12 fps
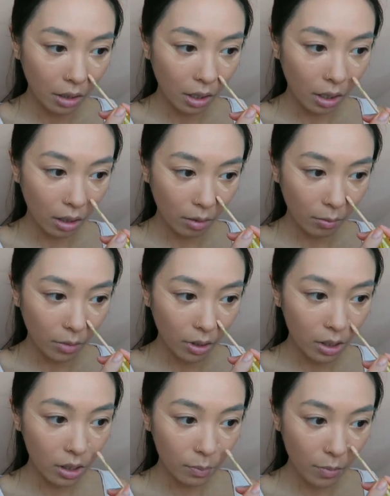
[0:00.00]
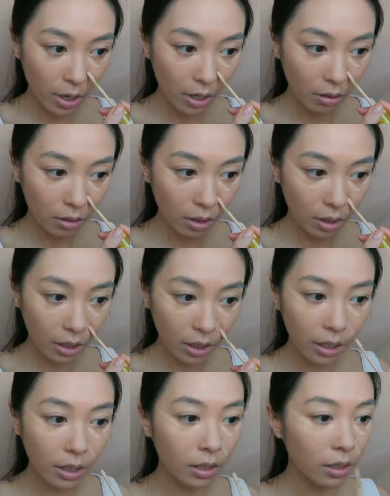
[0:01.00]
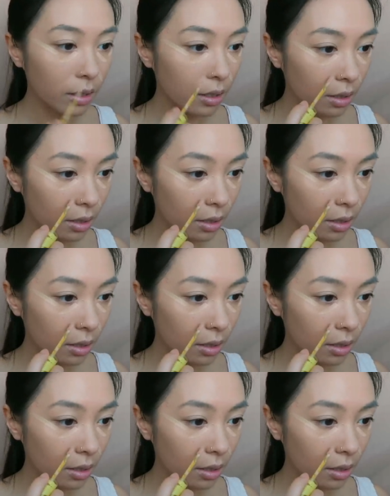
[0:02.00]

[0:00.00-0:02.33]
like my smile lines,